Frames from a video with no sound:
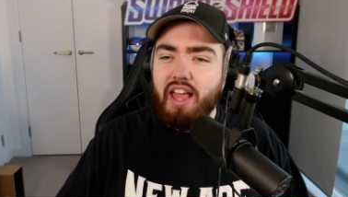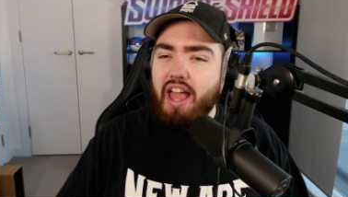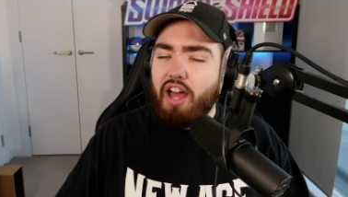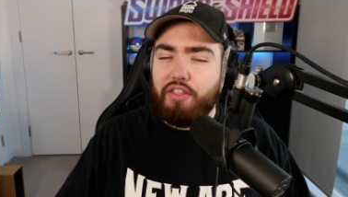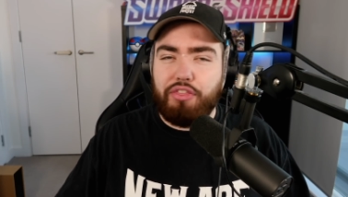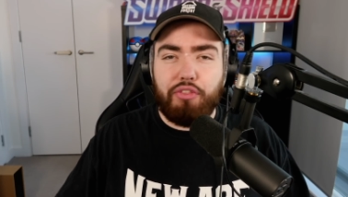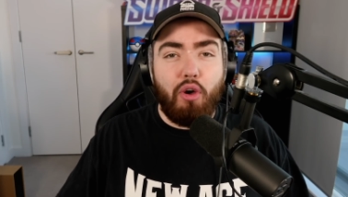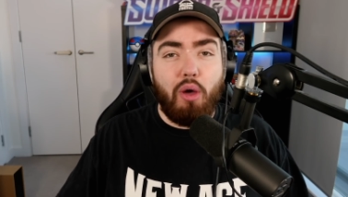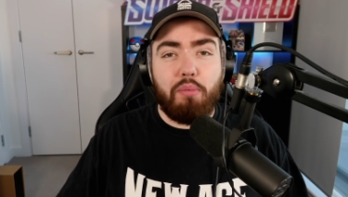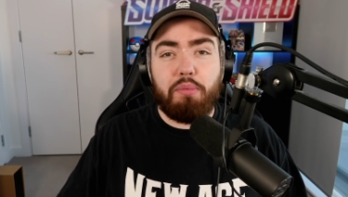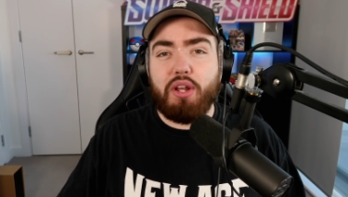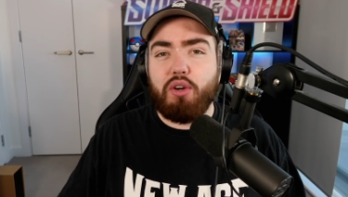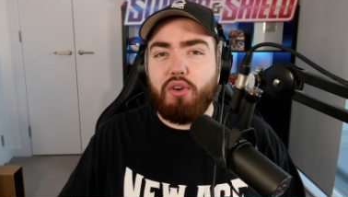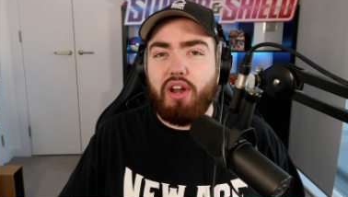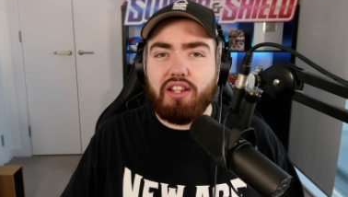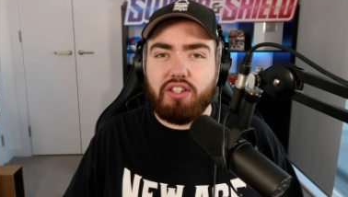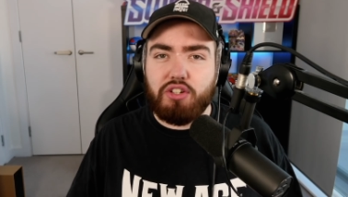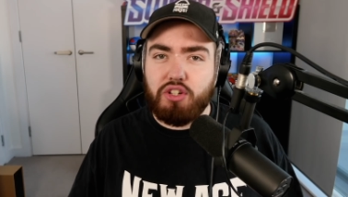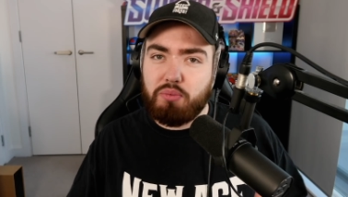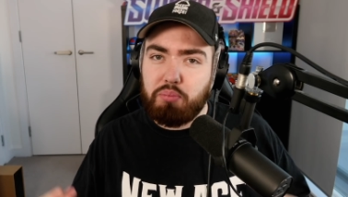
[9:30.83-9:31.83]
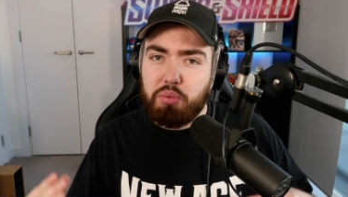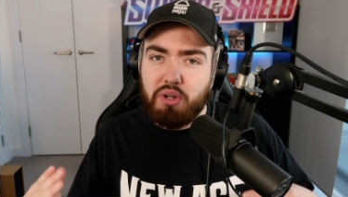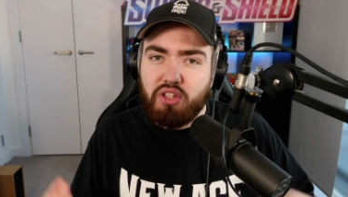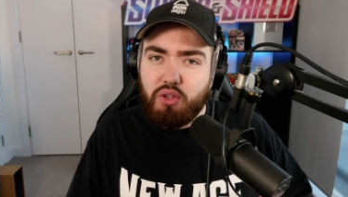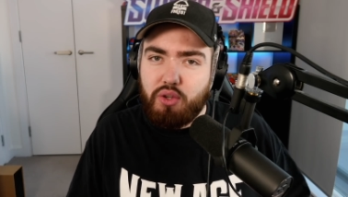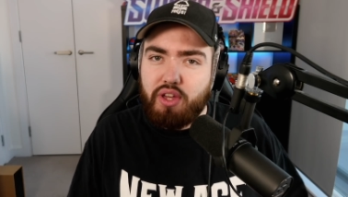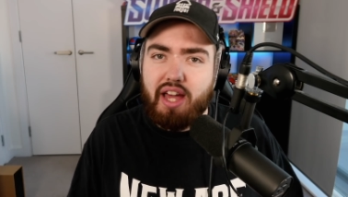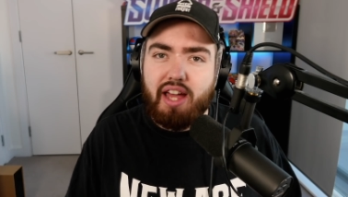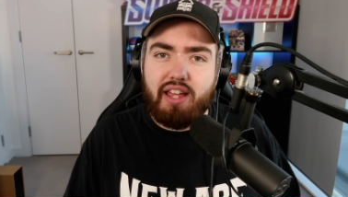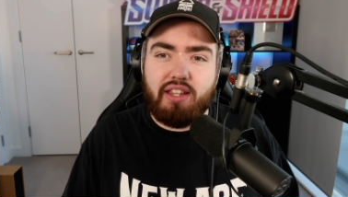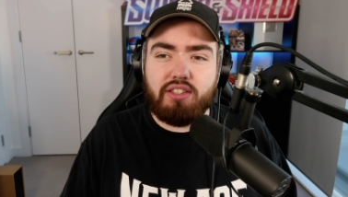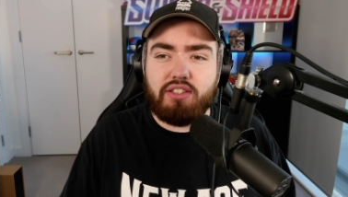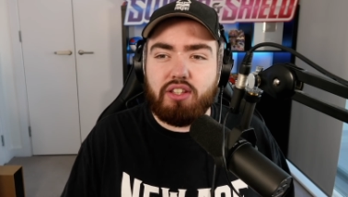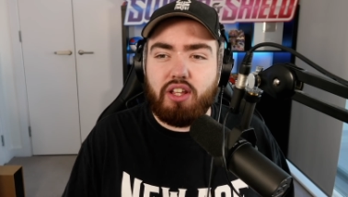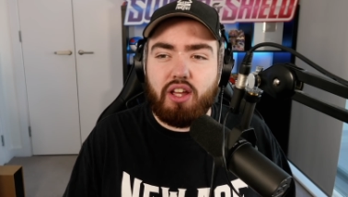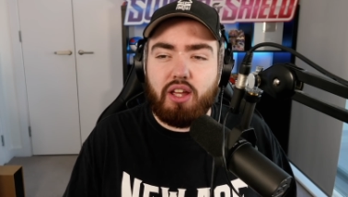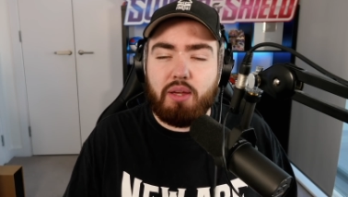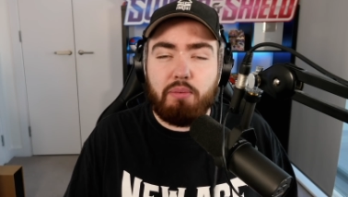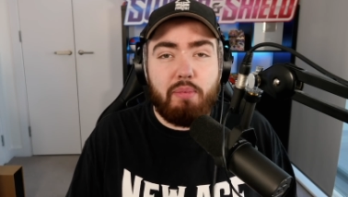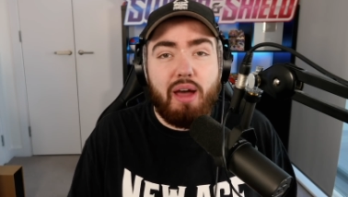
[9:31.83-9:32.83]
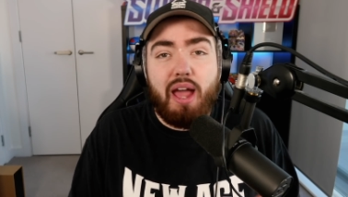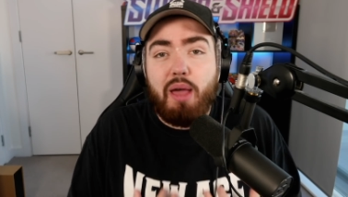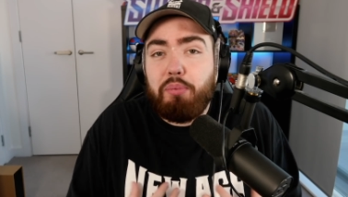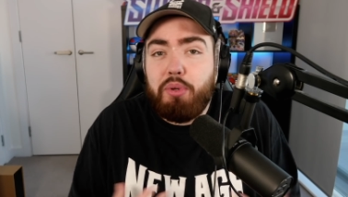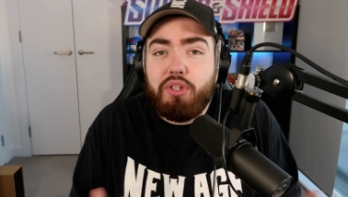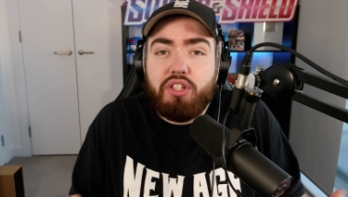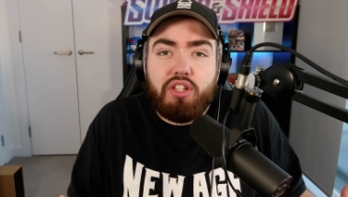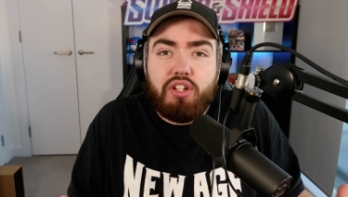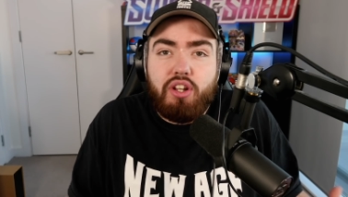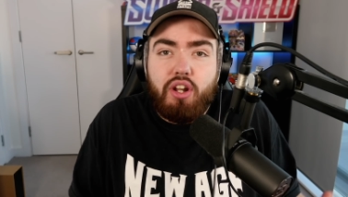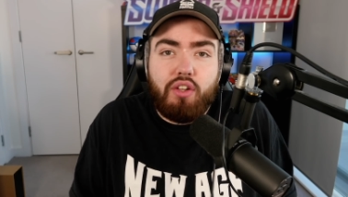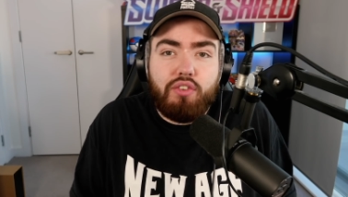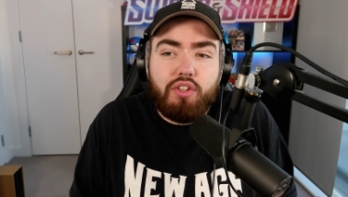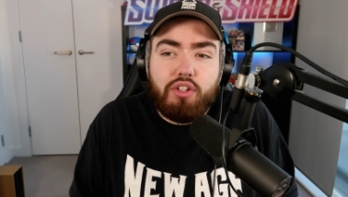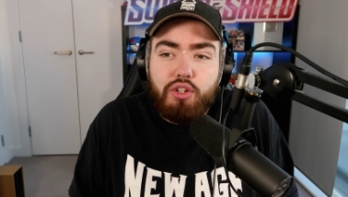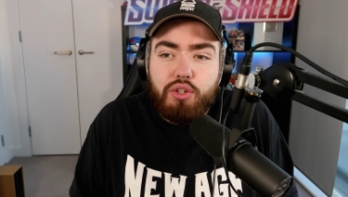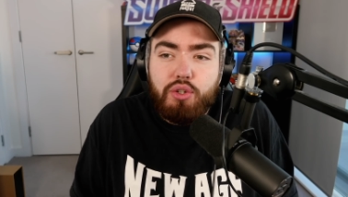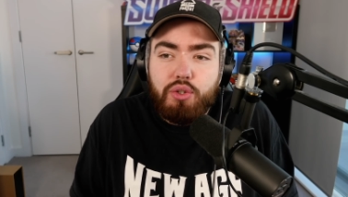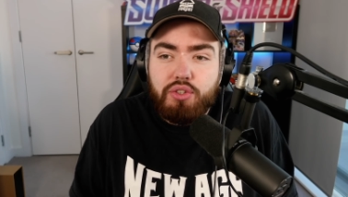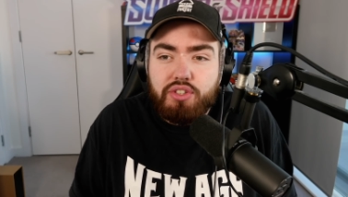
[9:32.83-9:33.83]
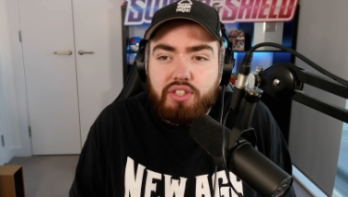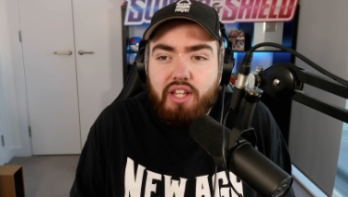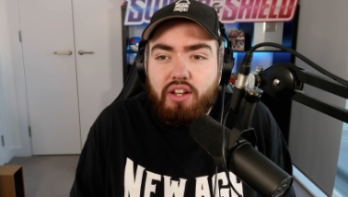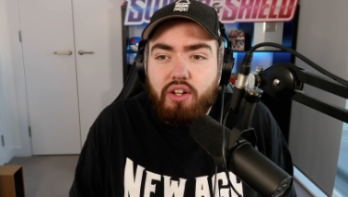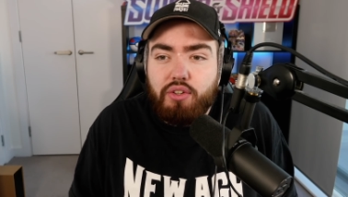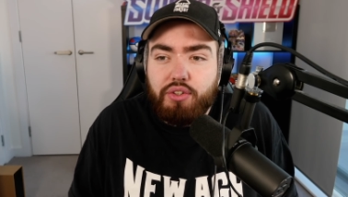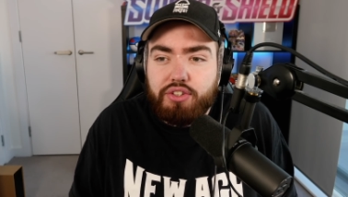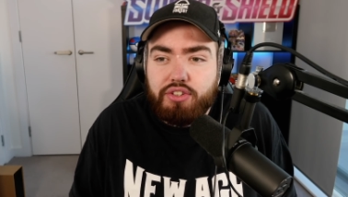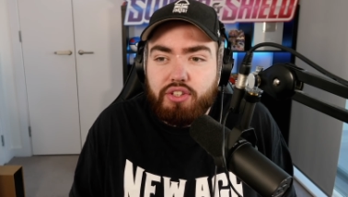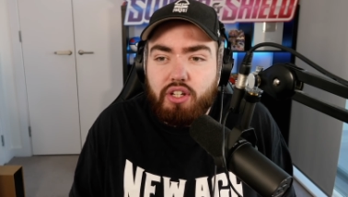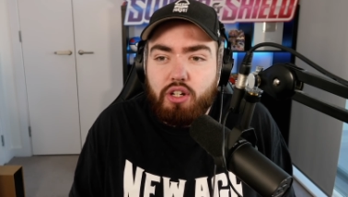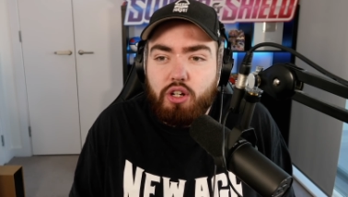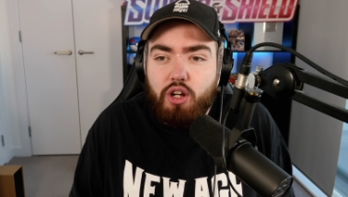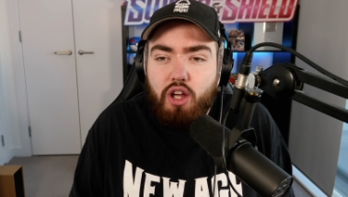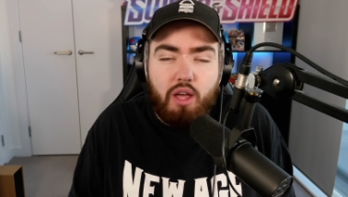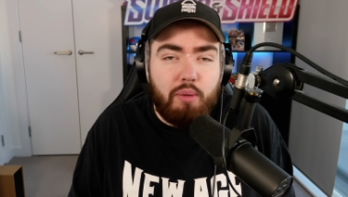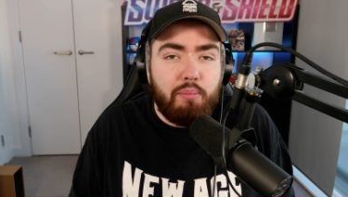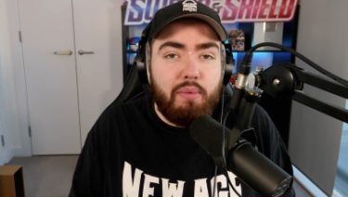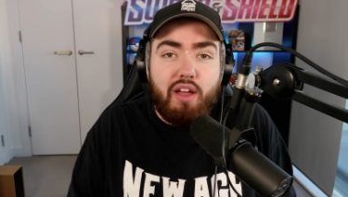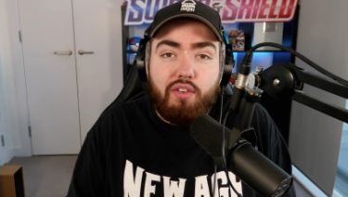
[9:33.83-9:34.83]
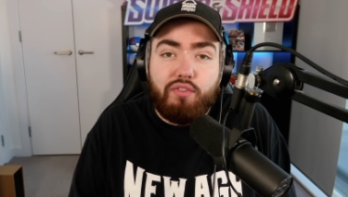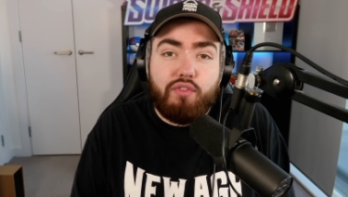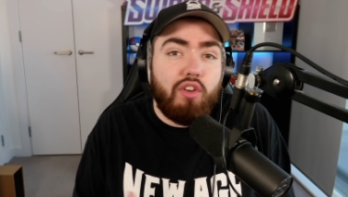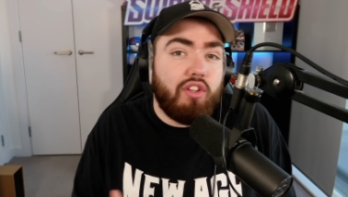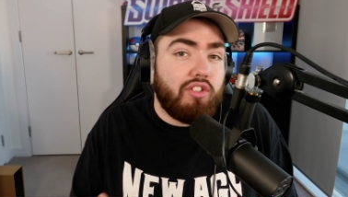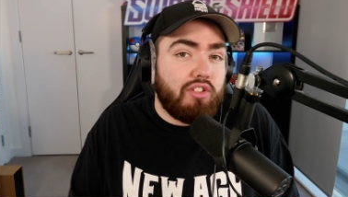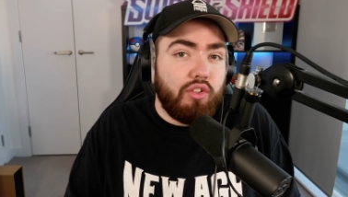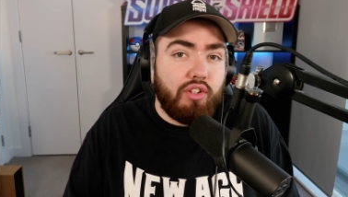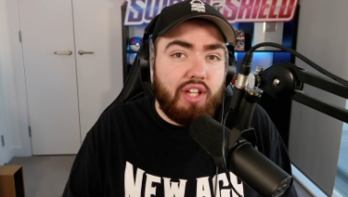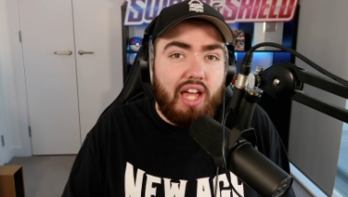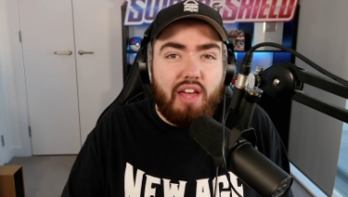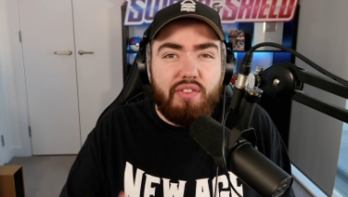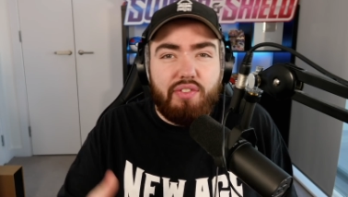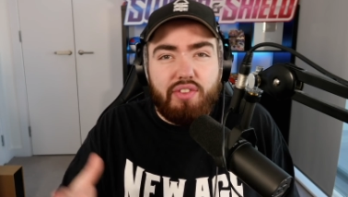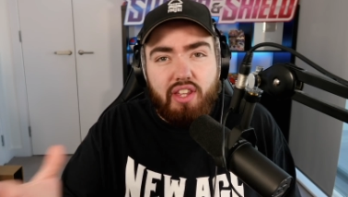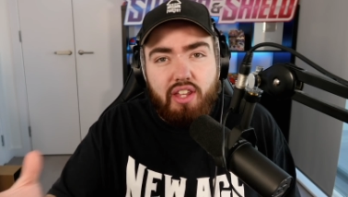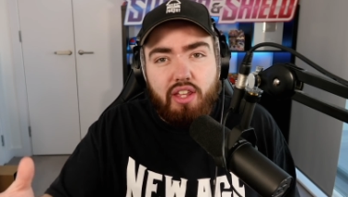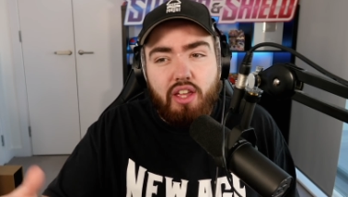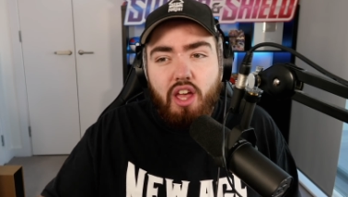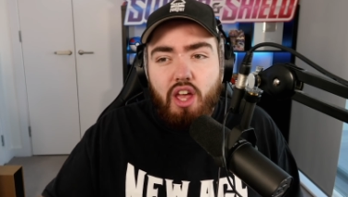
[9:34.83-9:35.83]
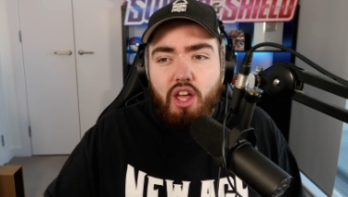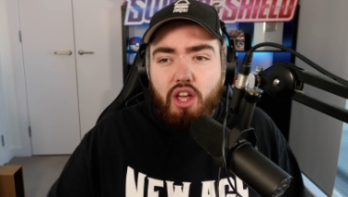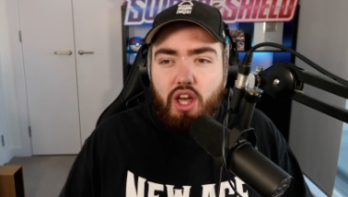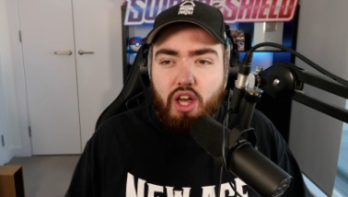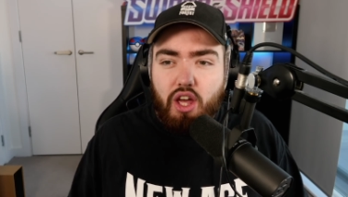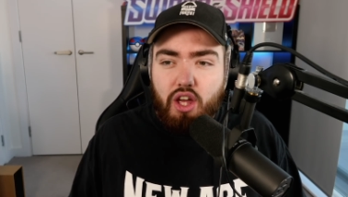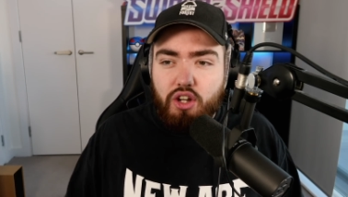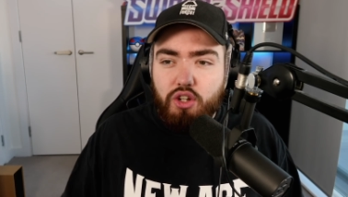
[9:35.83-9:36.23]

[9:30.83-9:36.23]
I thought it'd be great to just bring you guys uh, my opinion on the news and also uh, my first look at the uh,